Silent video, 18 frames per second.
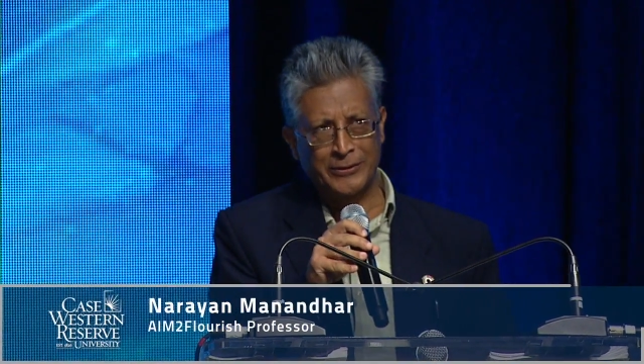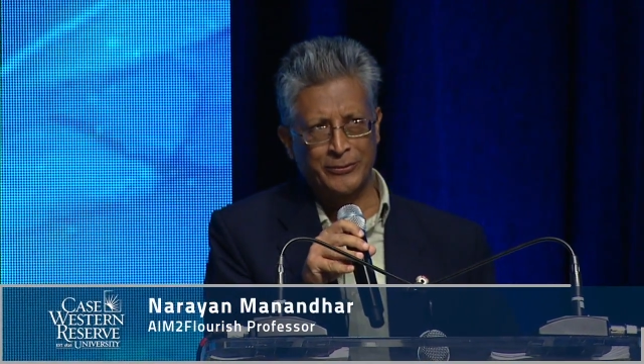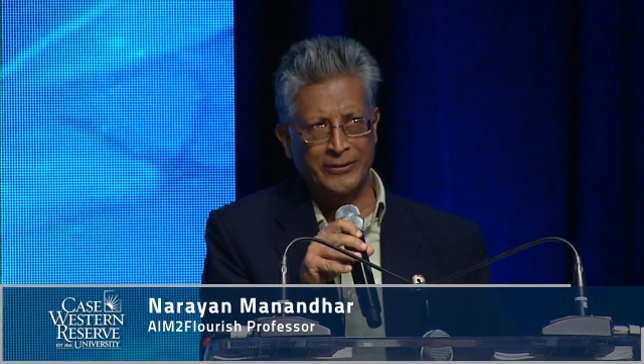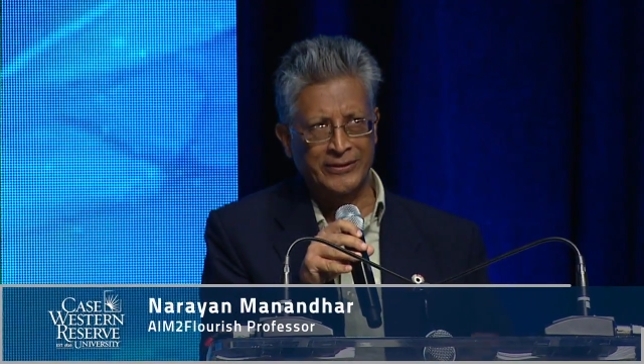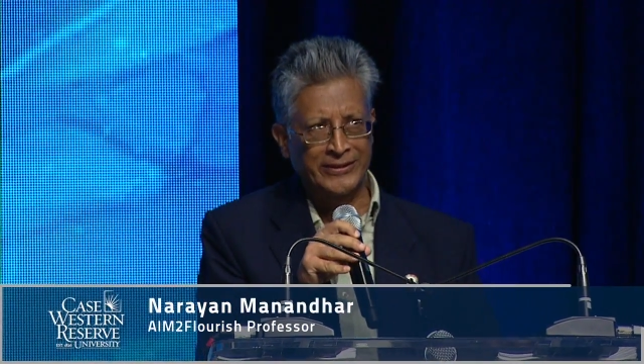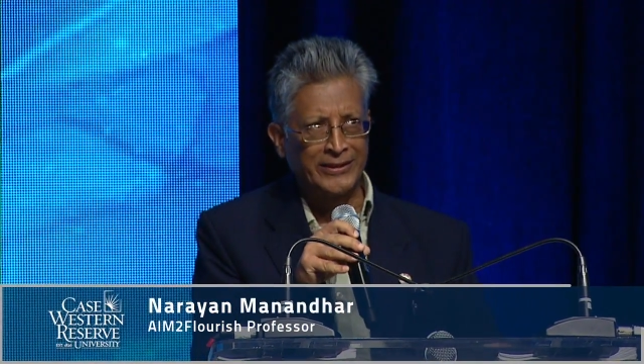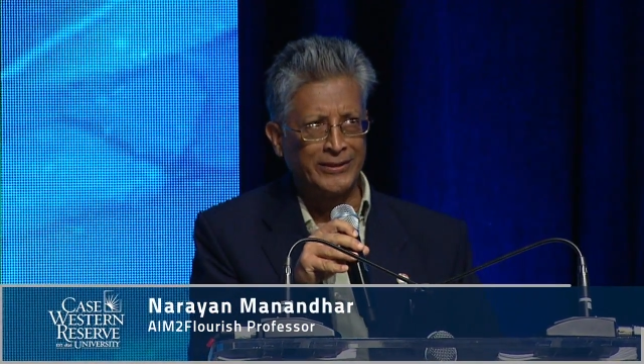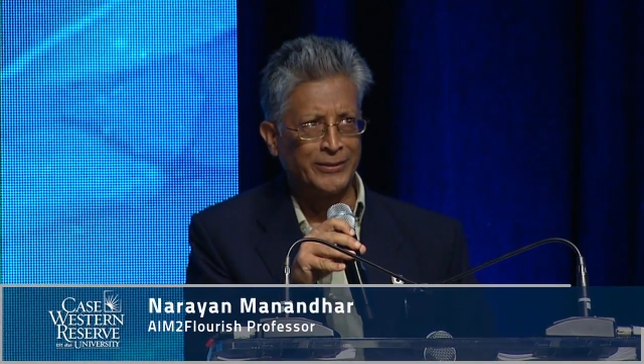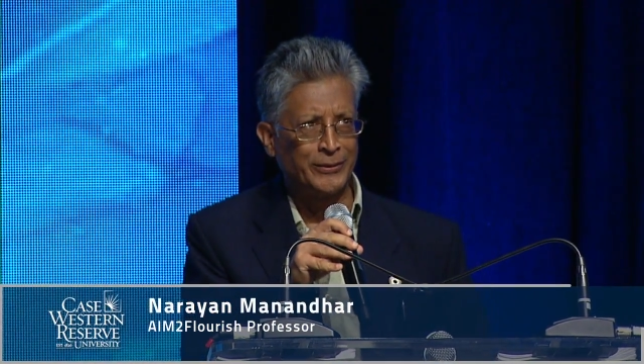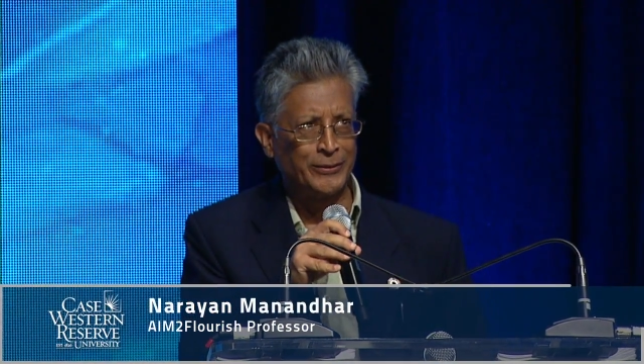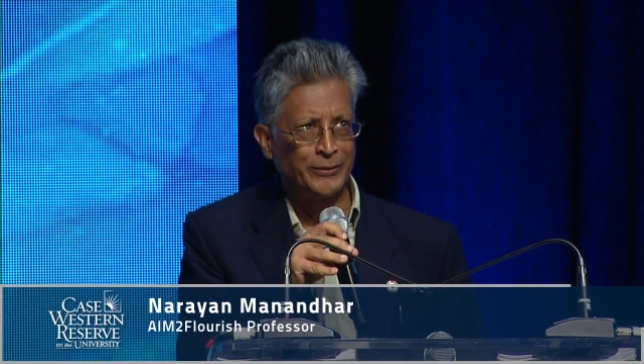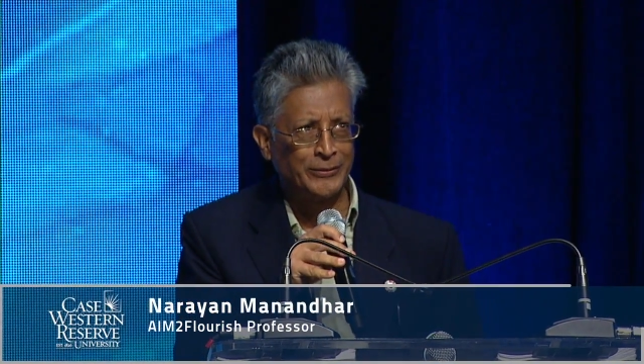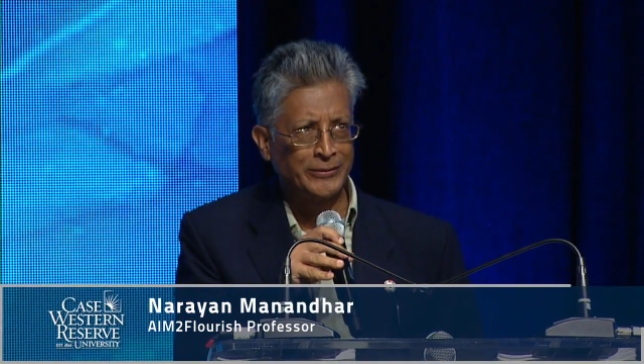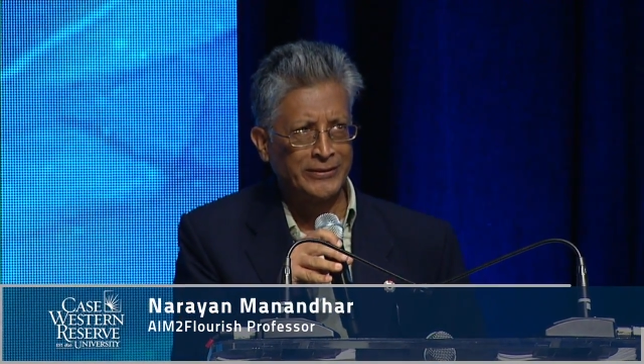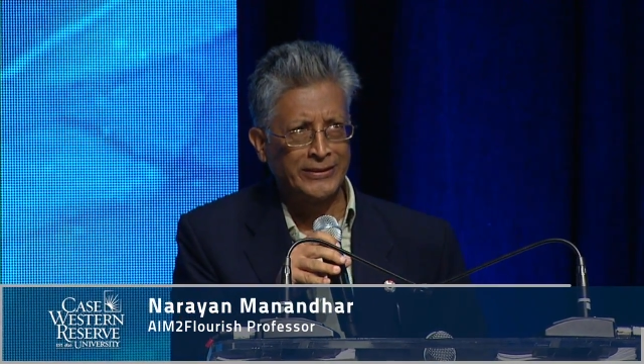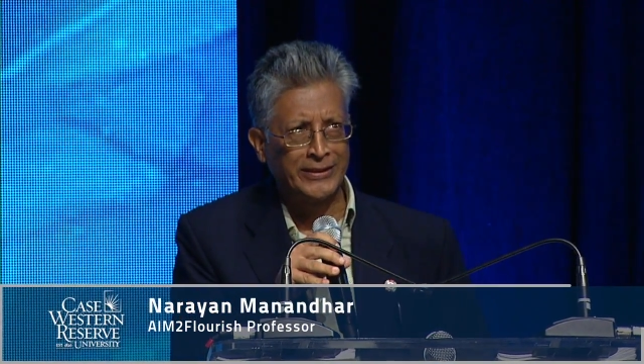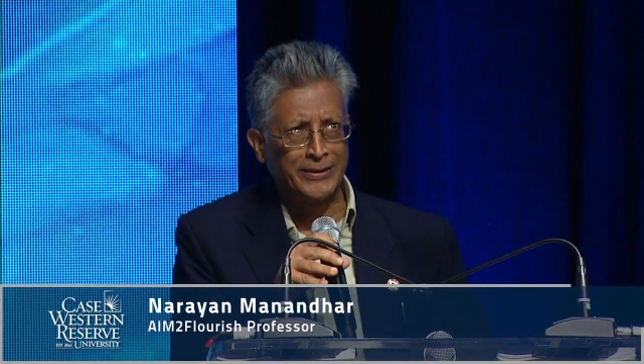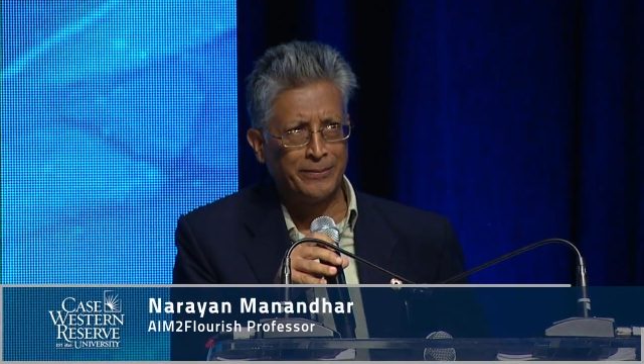was
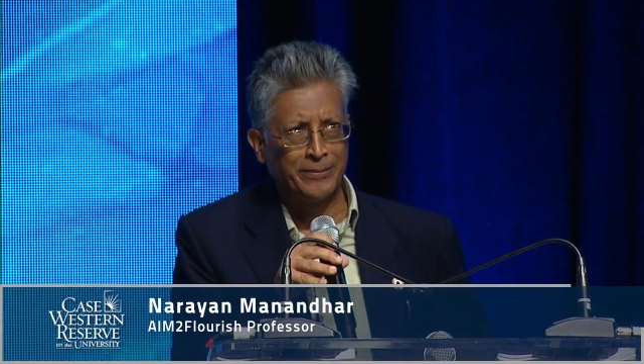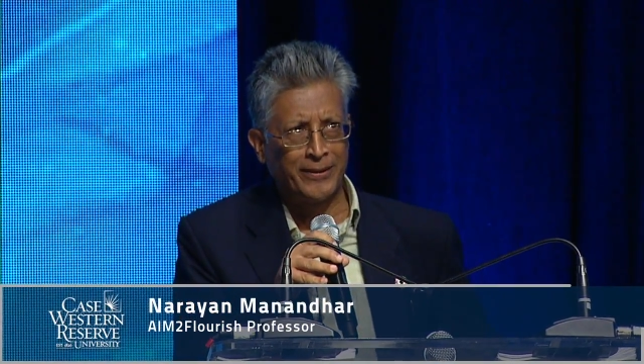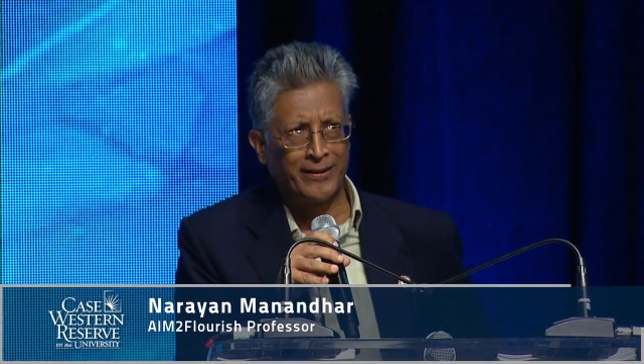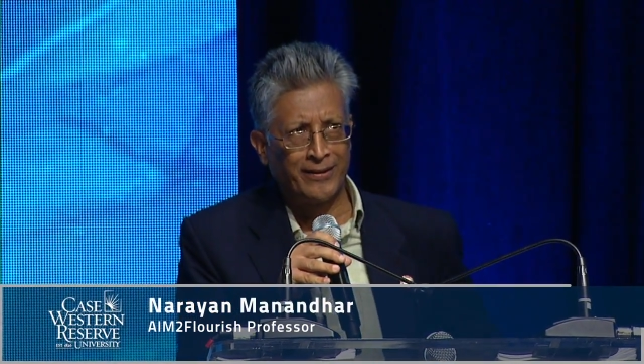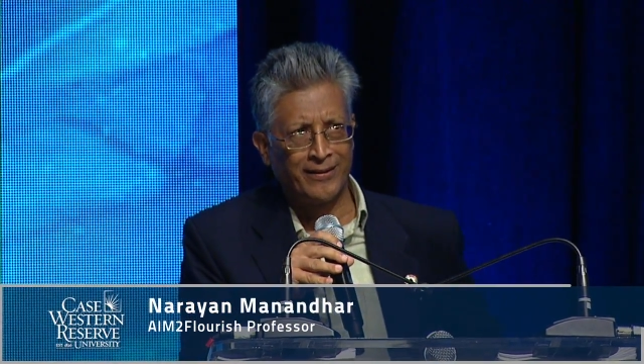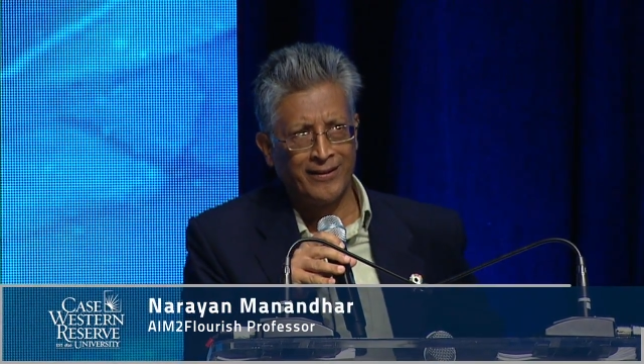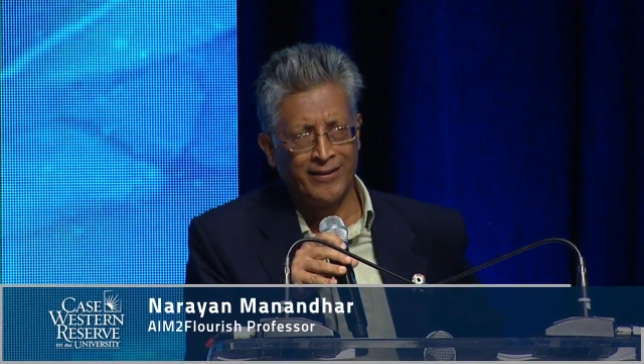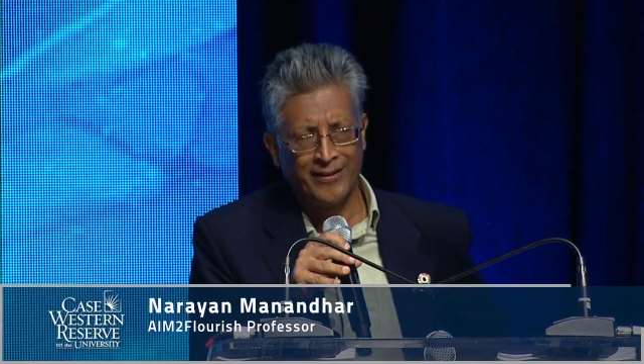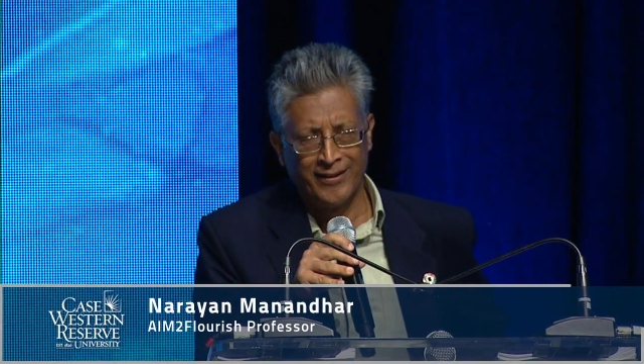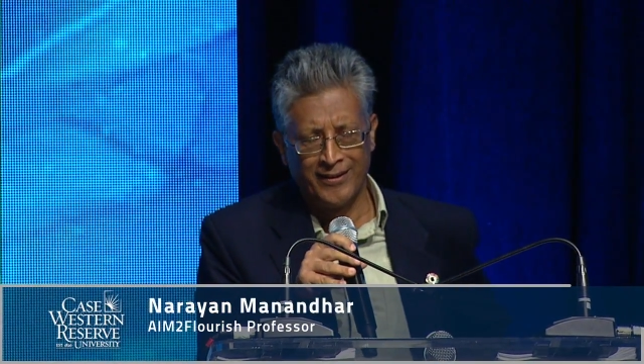introduced in Nepal.